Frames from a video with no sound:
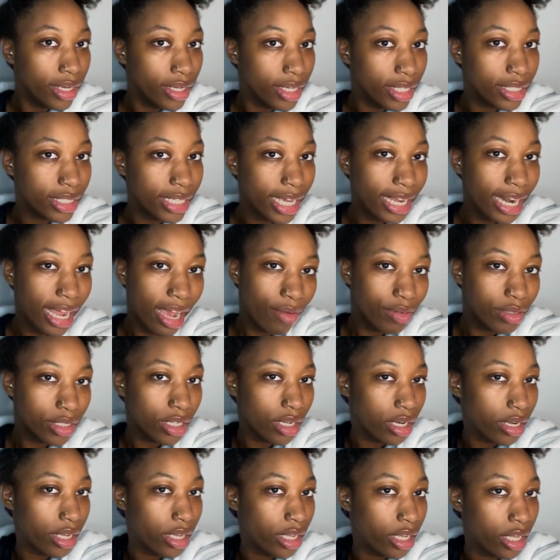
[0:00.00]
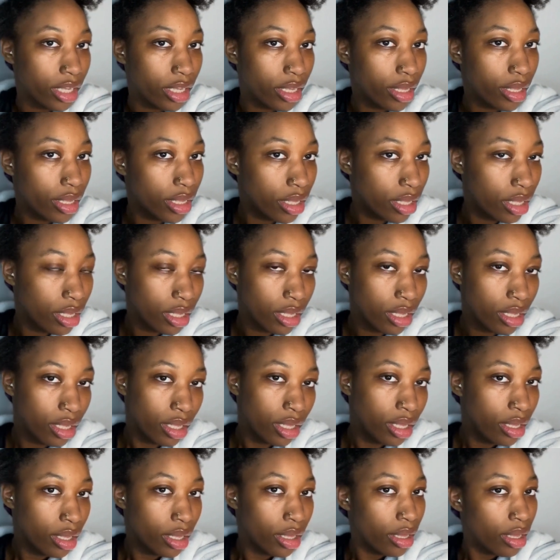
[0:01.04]
Decided I was gonna
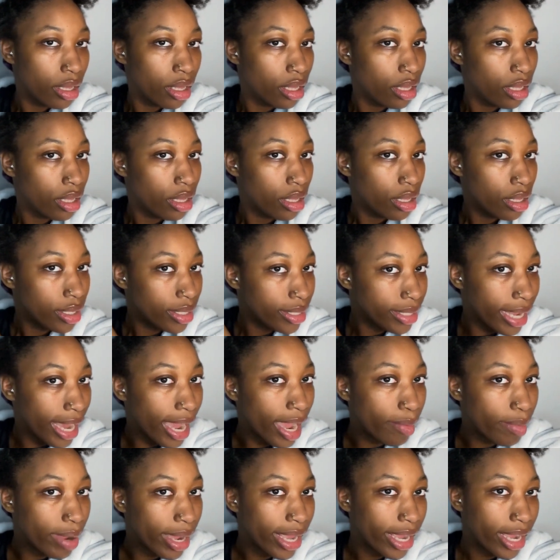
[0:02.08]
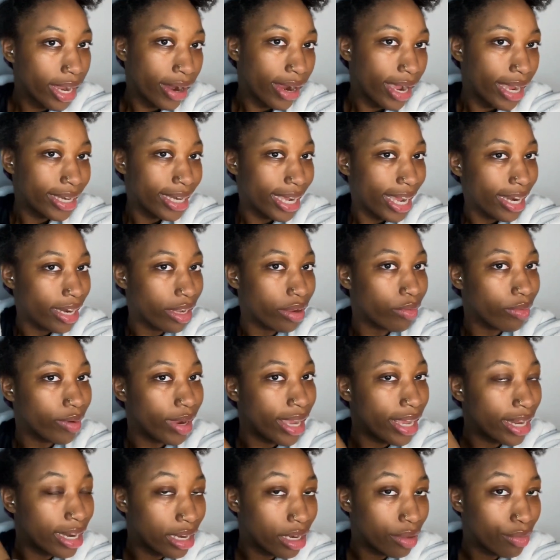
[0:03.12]
dye my hair. I dyed it
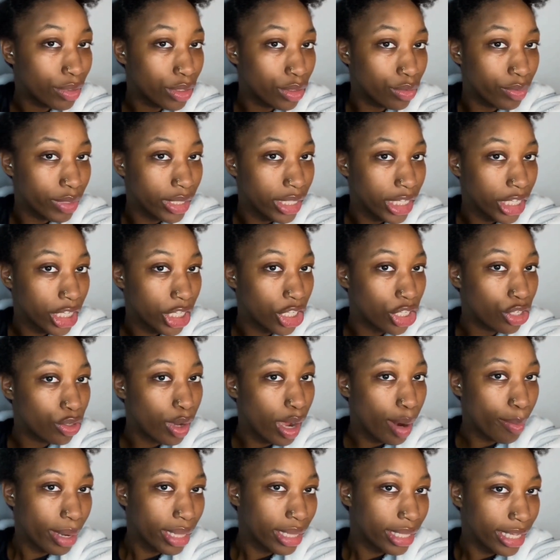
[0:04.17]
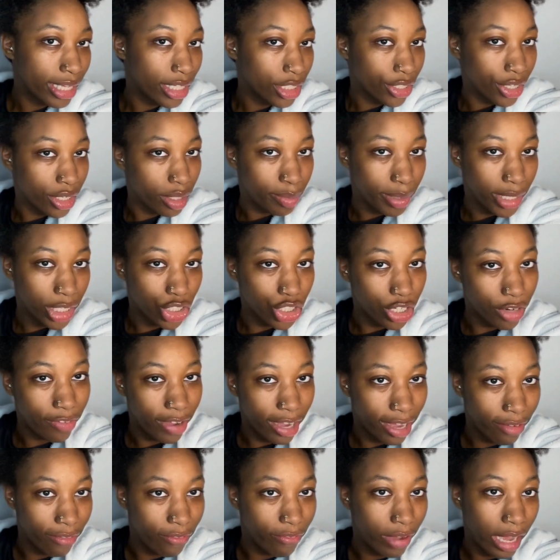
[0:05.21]
red and it was really cute. I'll probably insert a picture if I
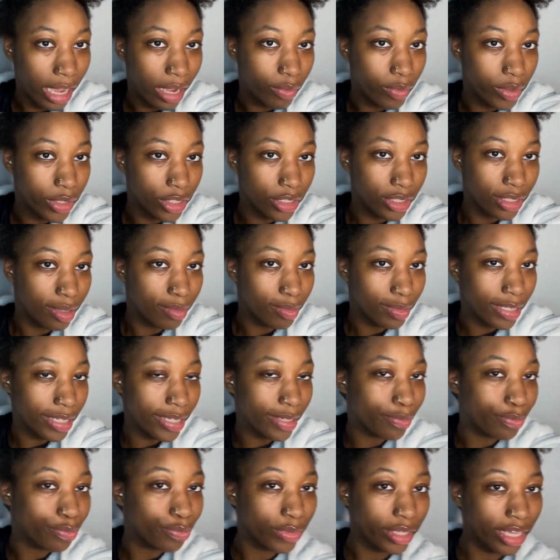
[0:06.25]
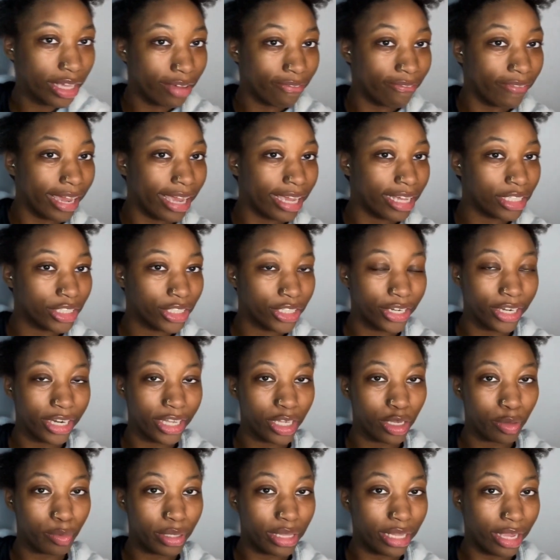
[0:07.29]
can find one or something. If I insert it,
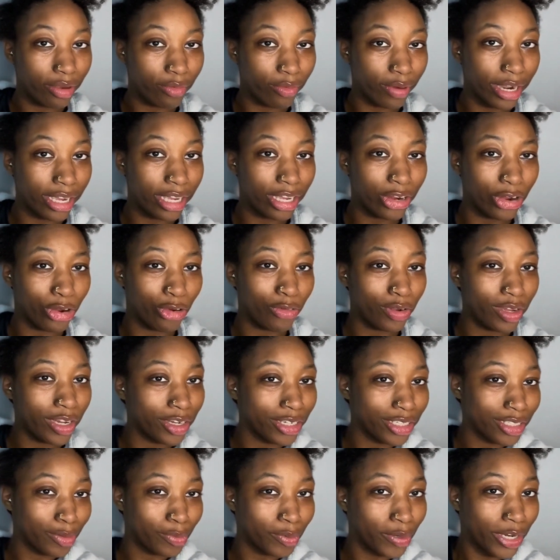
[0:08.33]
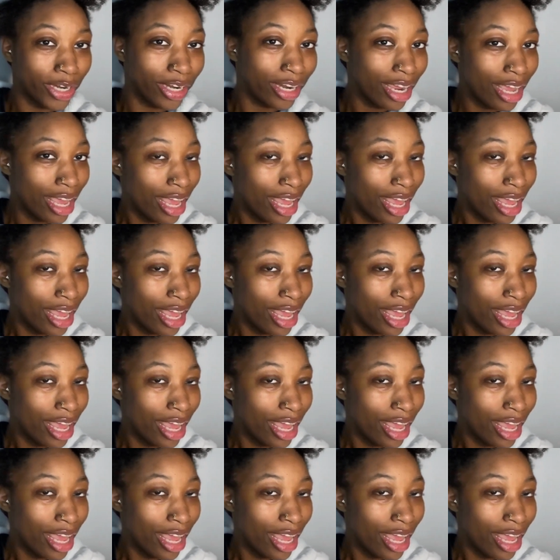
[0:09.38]
it'll be like right here, over here somewhere.